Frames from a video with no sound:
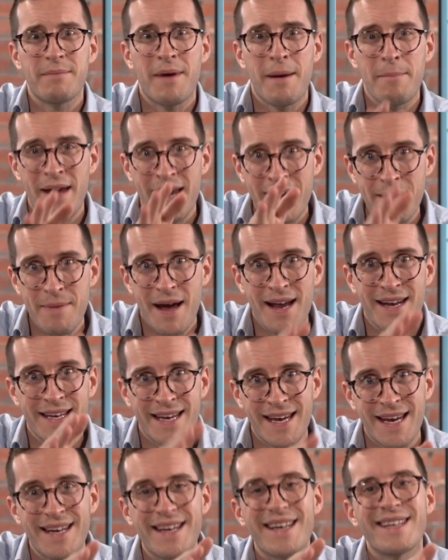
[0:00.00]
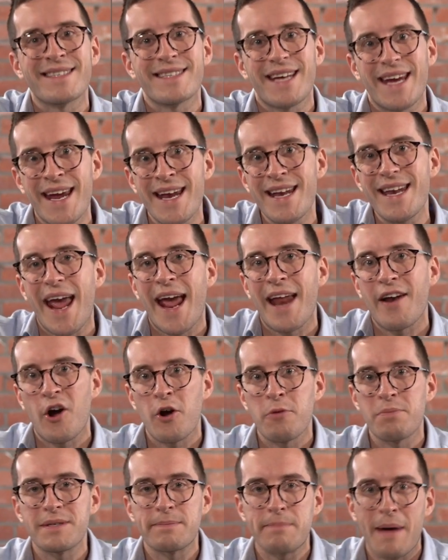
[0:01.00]
My email again is
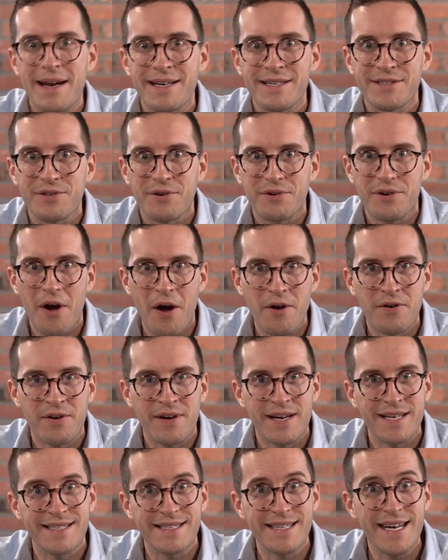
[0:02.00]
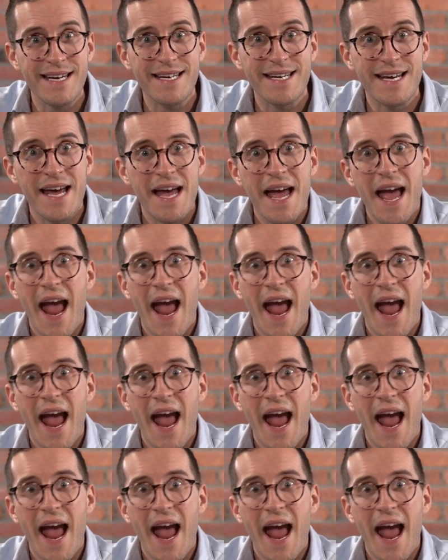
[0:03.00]
ed@opuspartners.co.nz.